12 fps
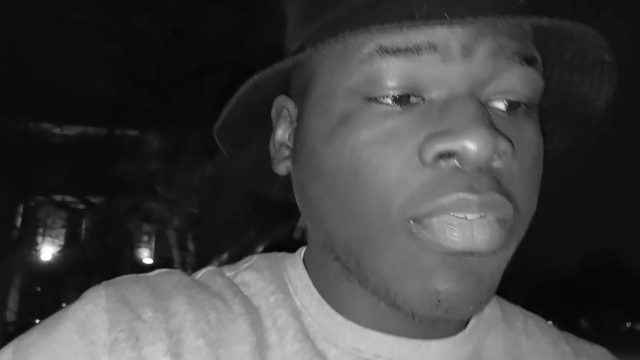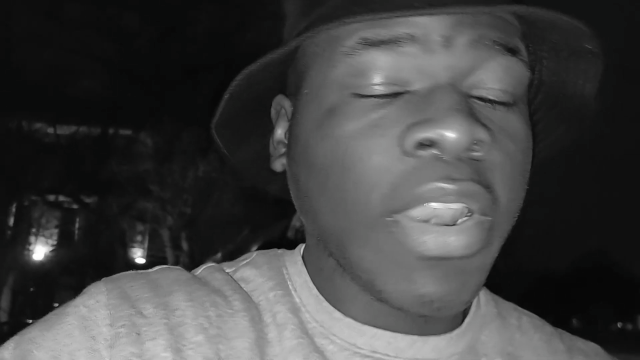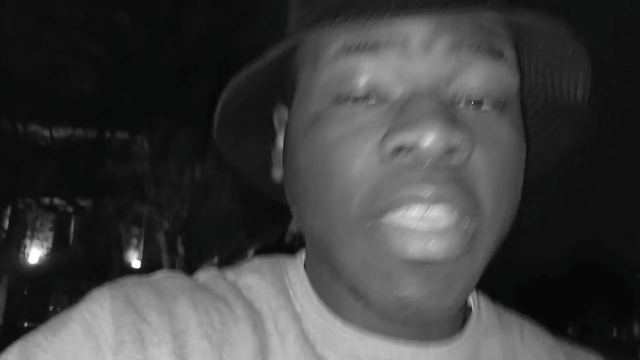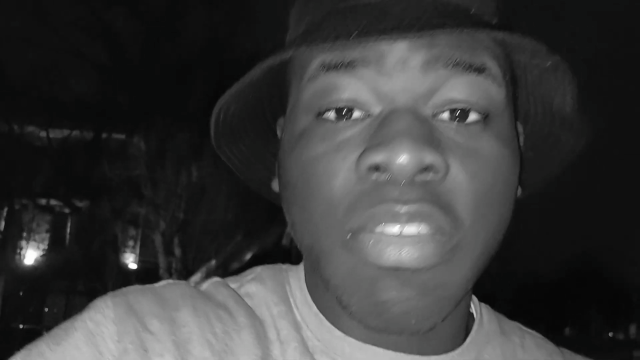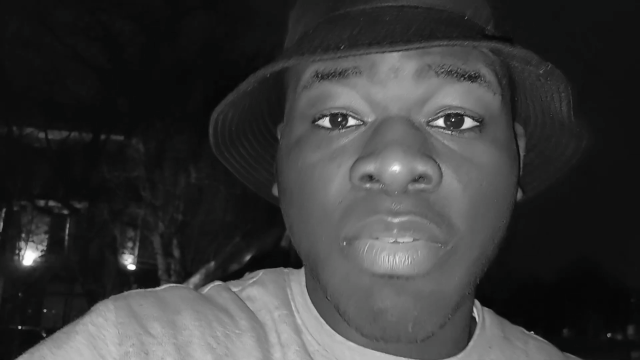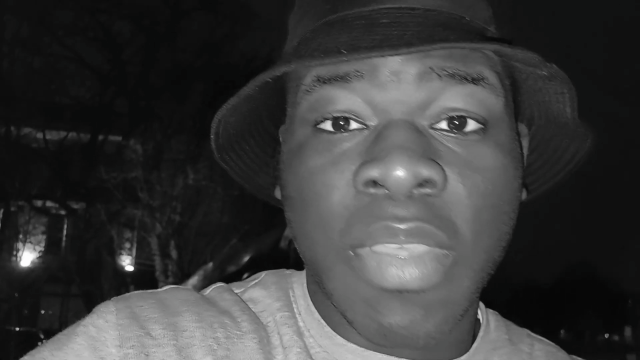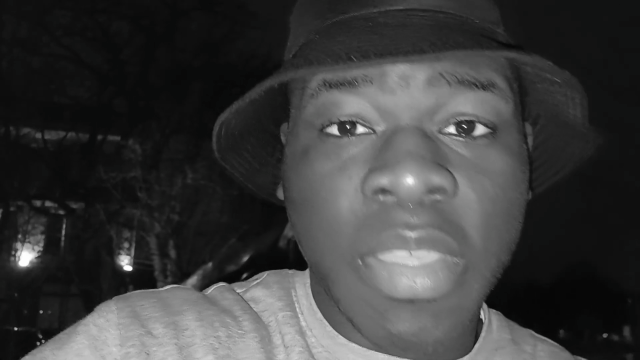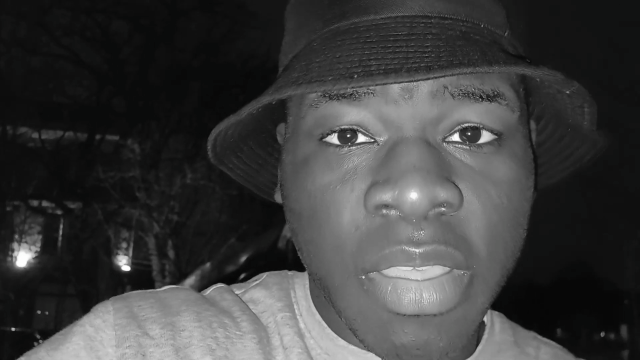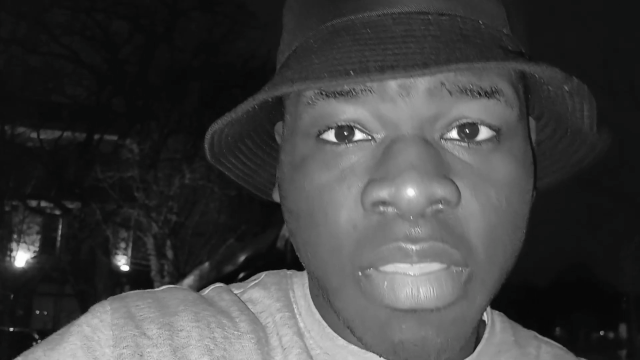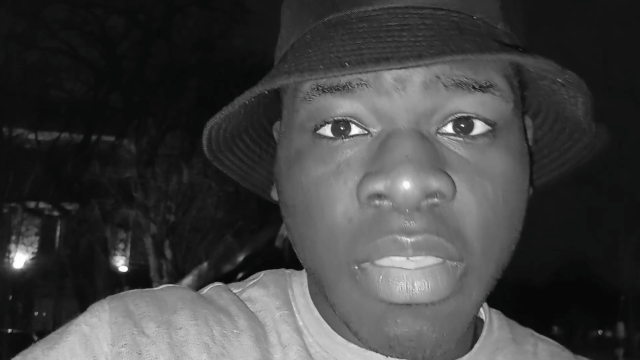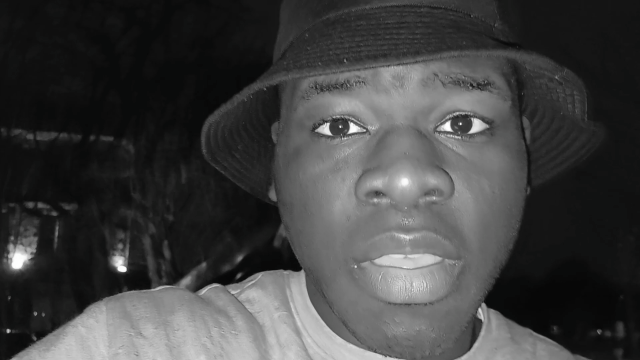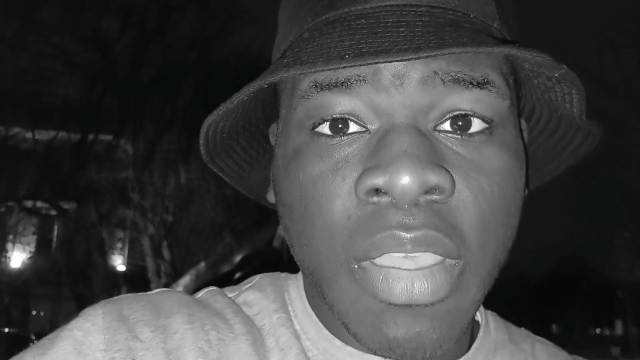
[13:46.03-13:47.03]
relate to it yet.
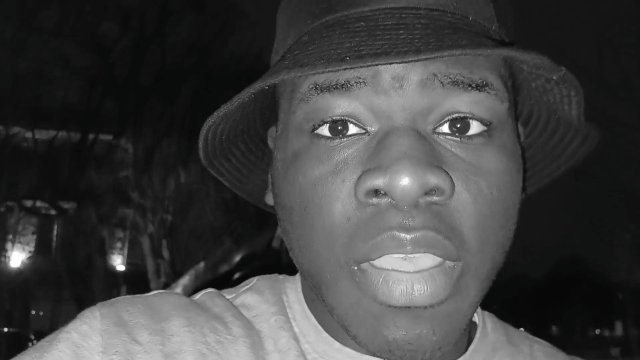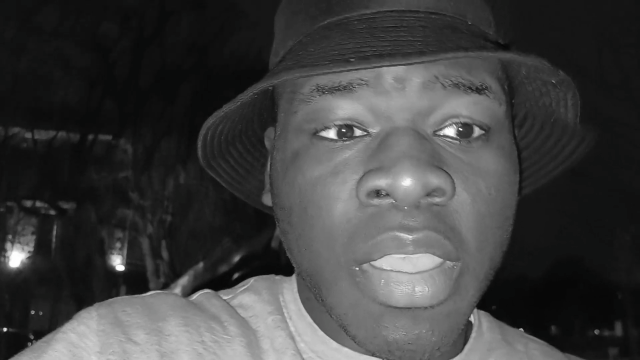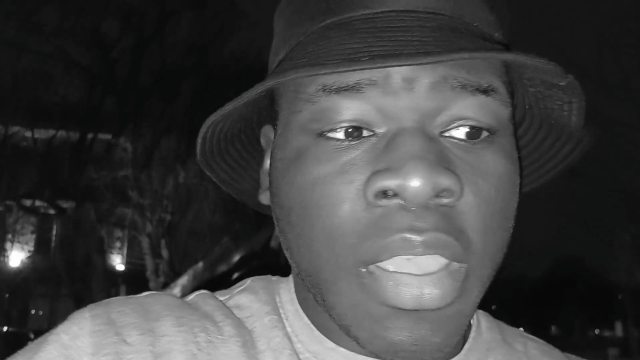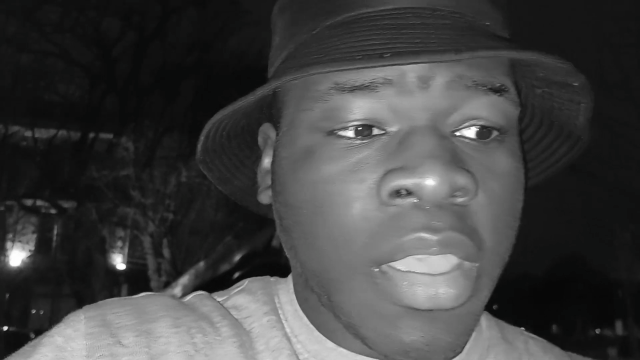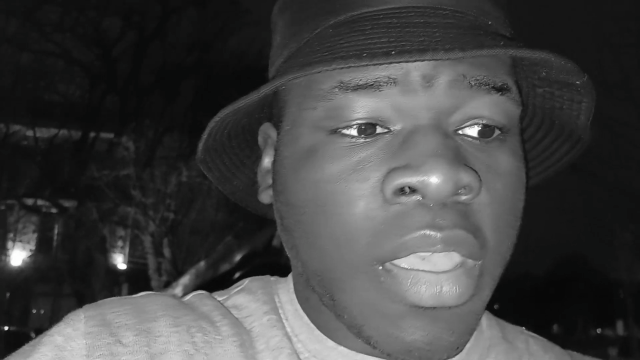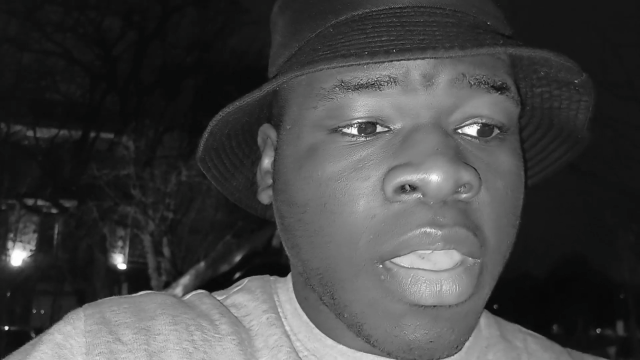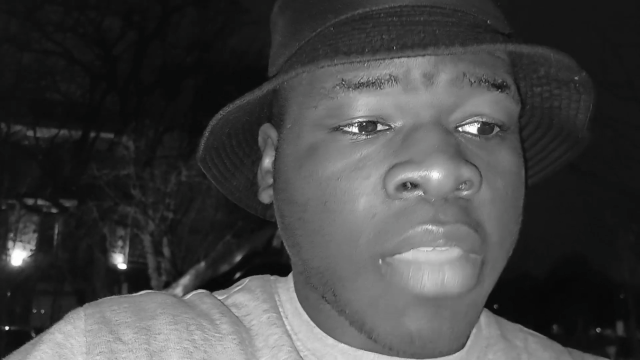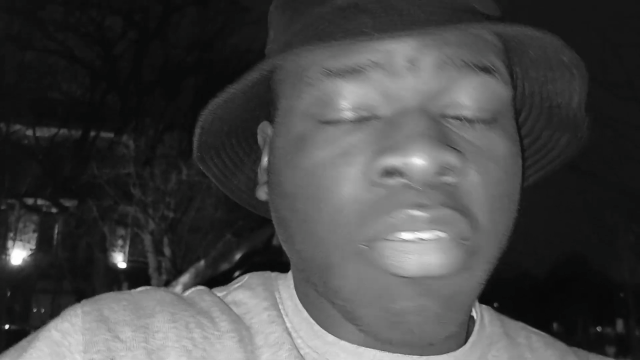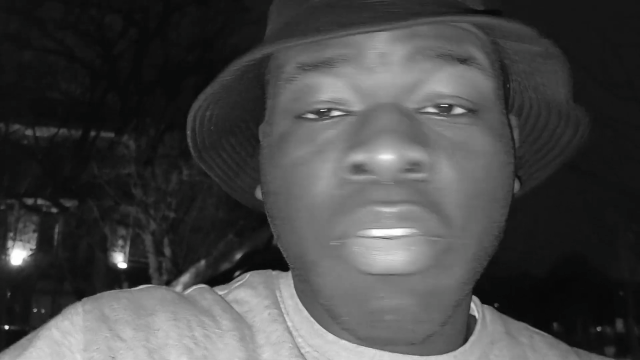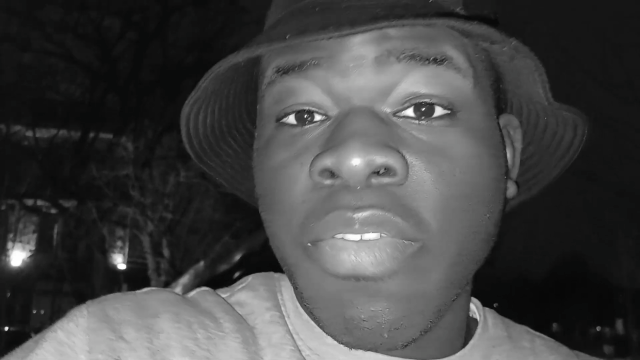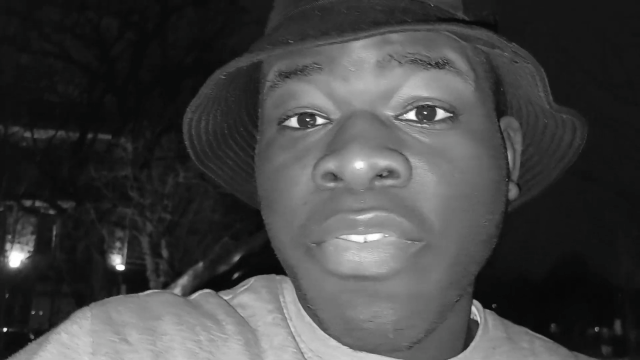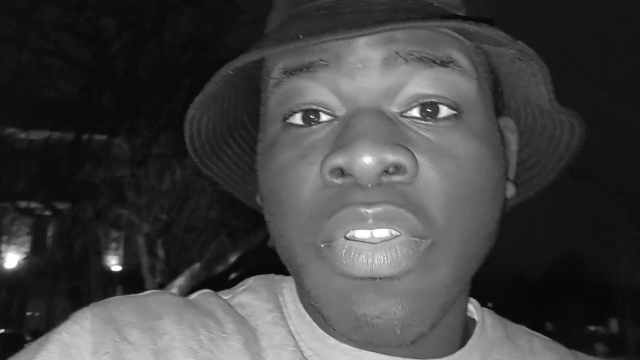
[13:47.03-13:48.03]
And so
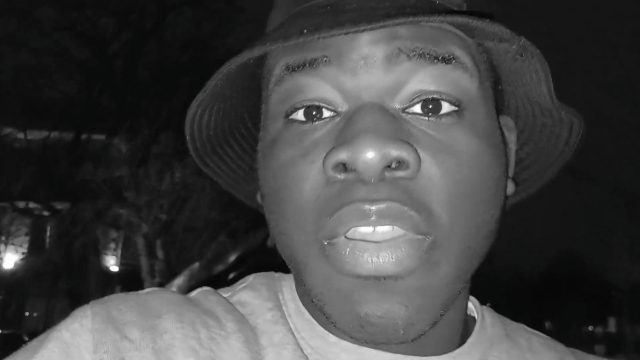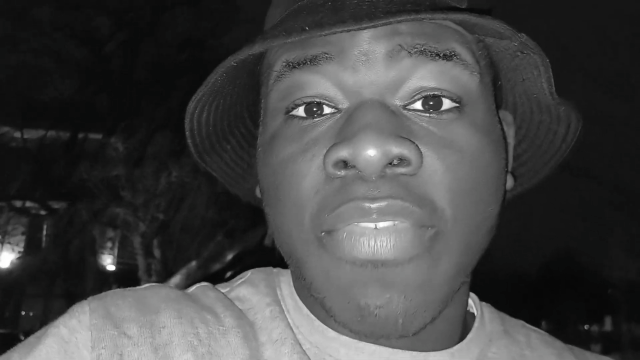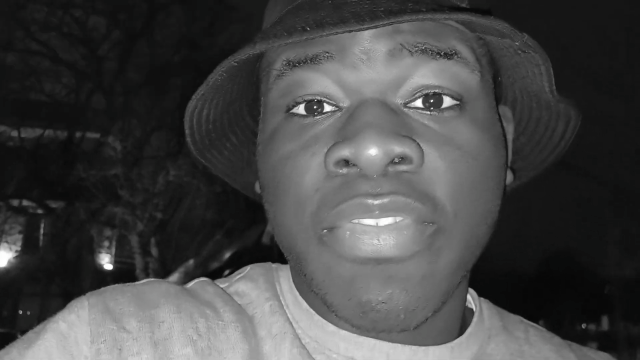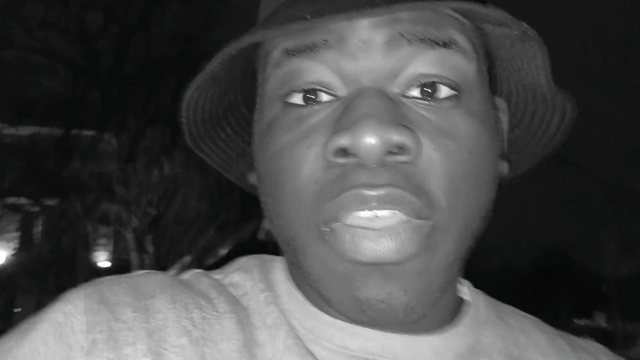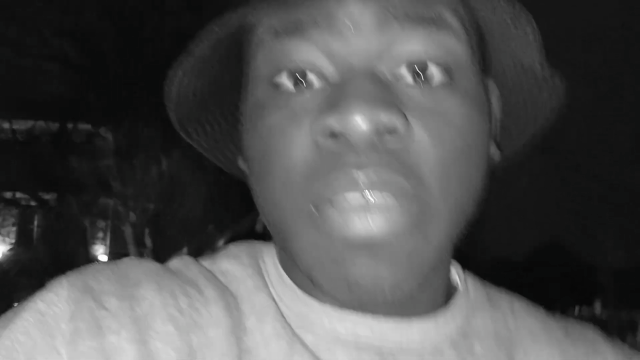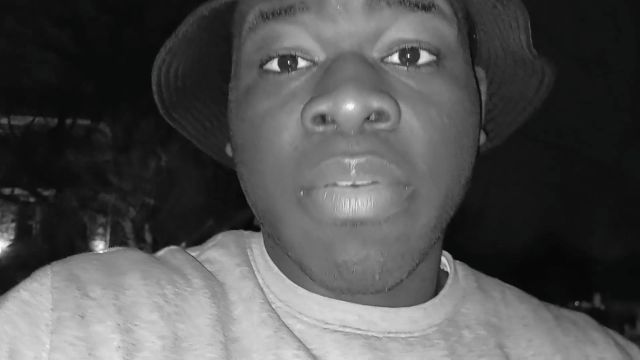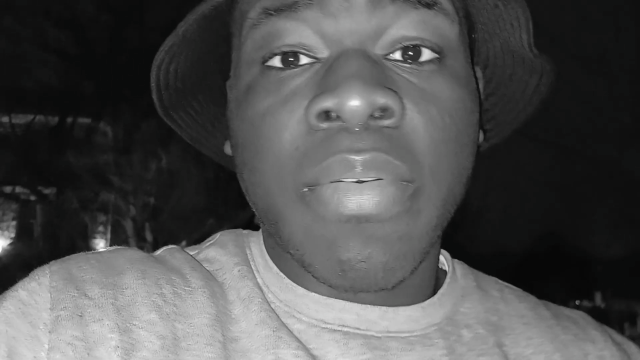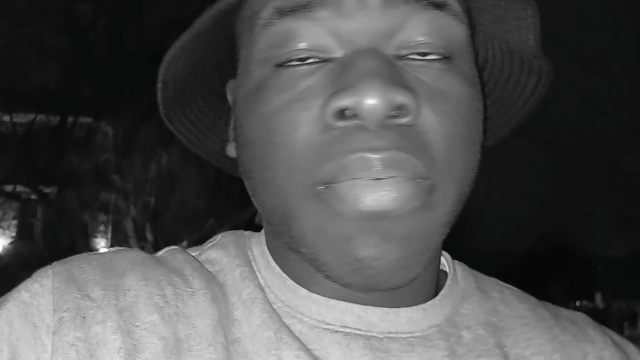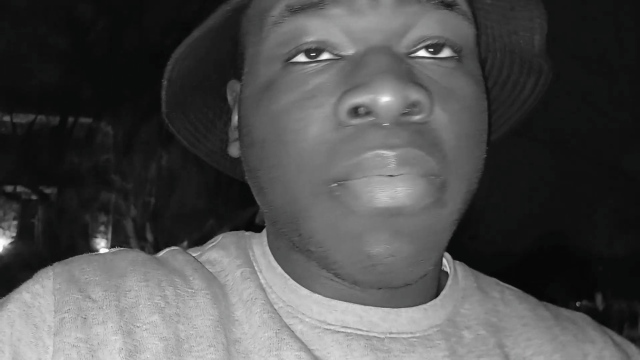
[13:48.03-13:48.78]
you feel left out.